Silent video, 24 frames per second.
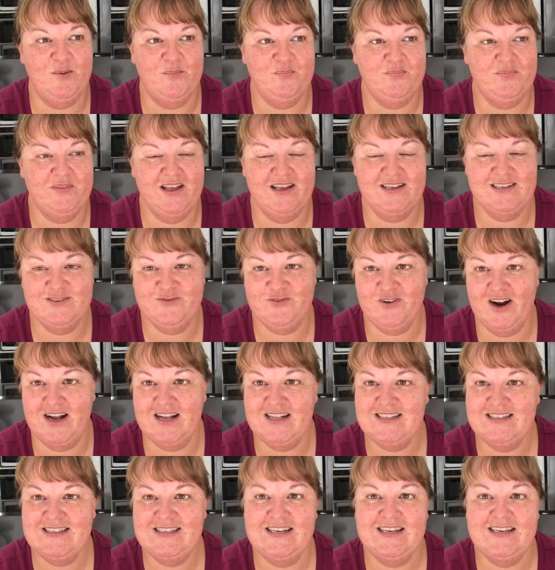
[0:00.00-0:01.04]
as
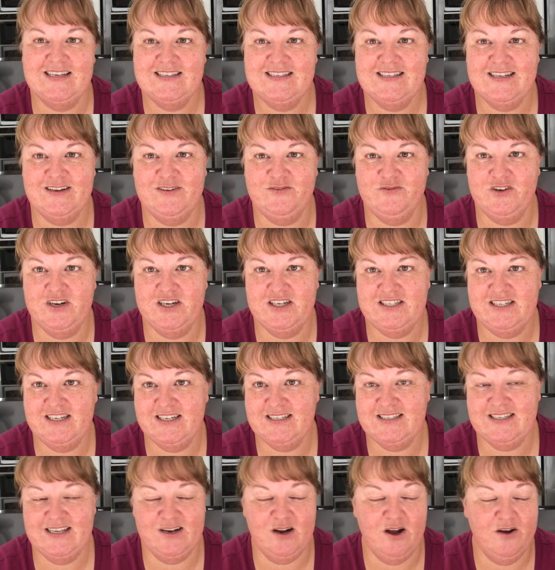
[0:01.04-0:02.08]
Frances in French
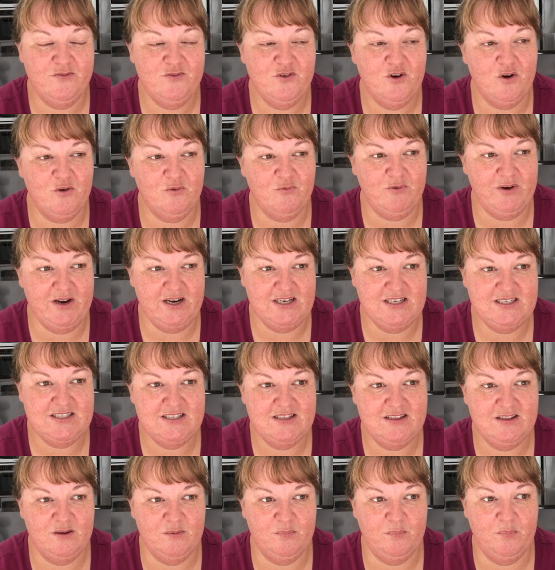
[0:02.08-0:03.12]
Exit. I've not read
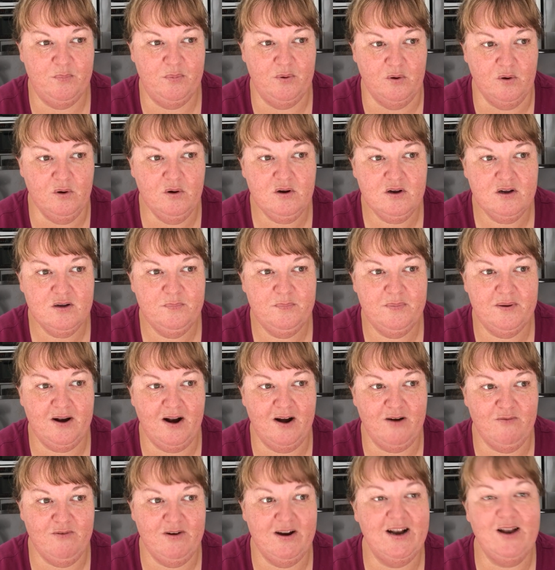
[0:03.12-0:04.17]
the book, but I
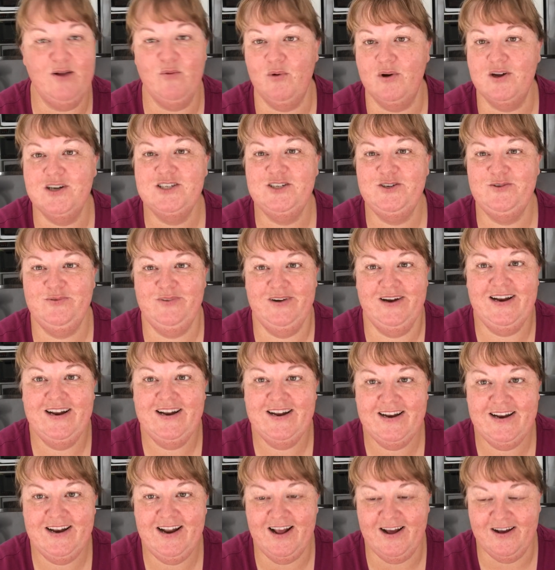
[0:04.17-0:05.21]
really want to read
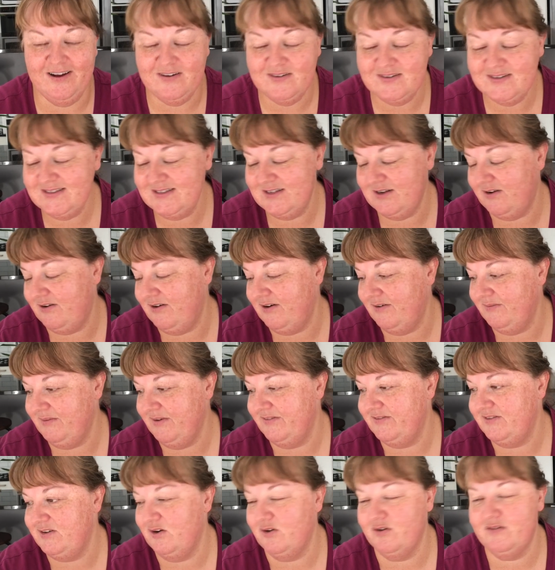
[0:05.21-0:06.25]
it now, so I'm going
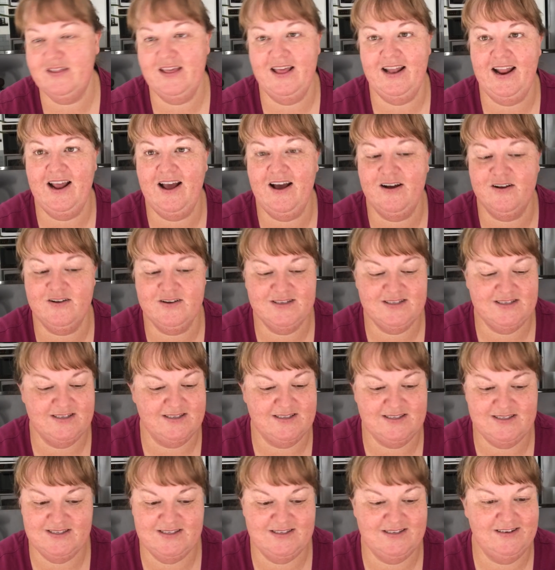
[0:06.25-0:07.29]
to look that out because
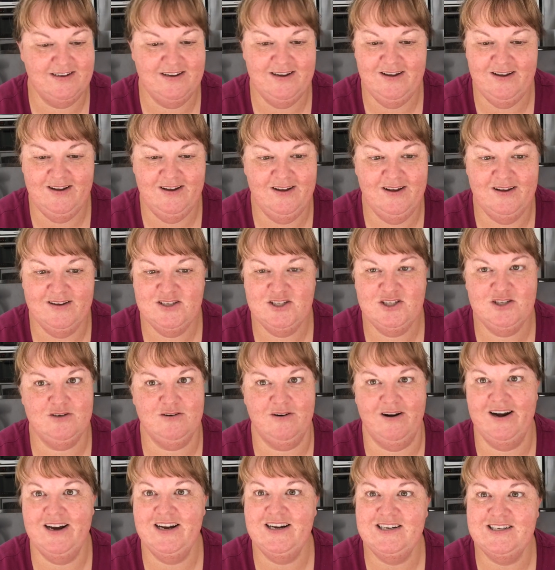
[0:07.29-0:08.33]
it's a
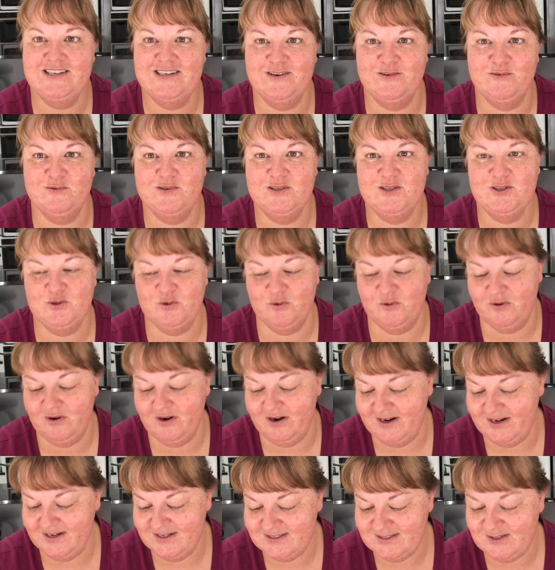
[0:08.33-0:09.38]
strange little
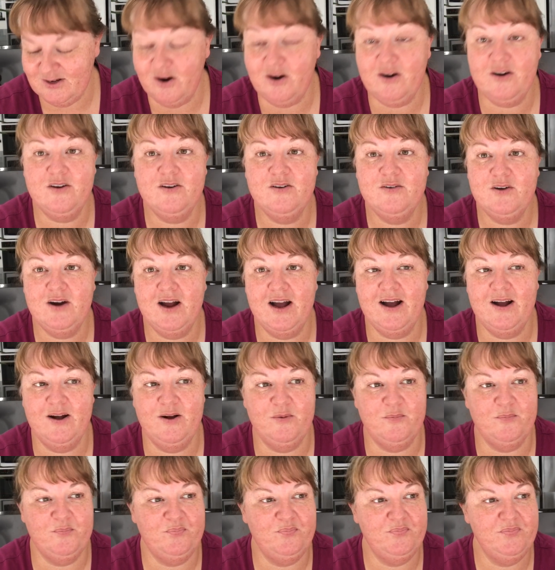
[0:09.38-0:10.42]
story. So
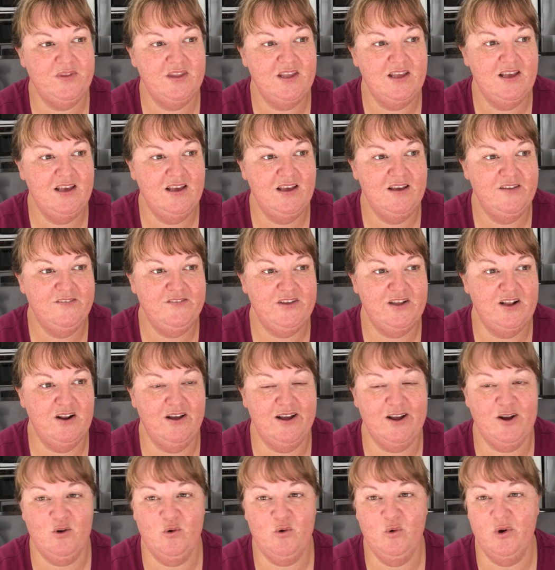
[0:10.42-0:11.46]
if you
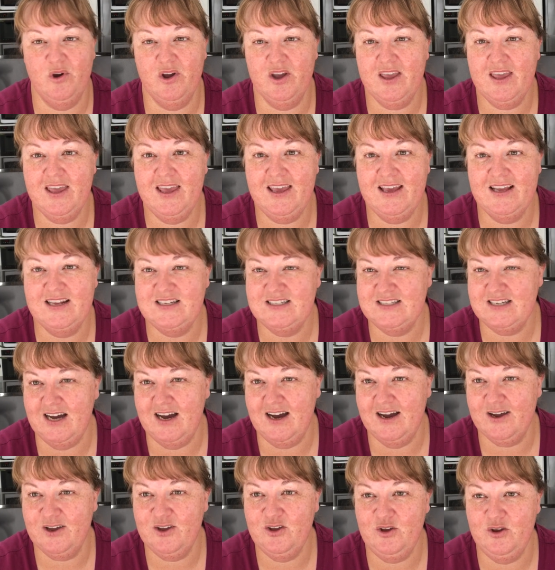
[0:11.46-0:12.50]
like quirky and
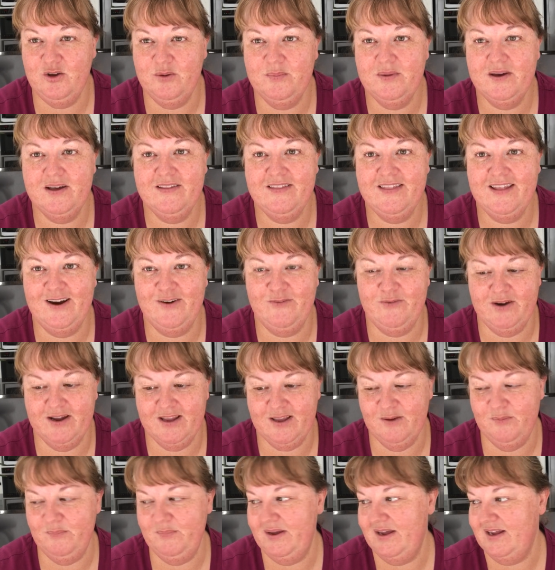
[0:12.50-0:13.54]
dark humour, then I
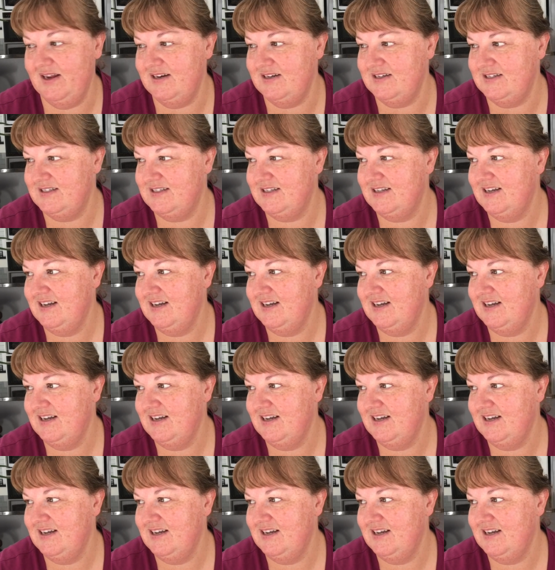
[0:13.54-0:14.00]
recommend,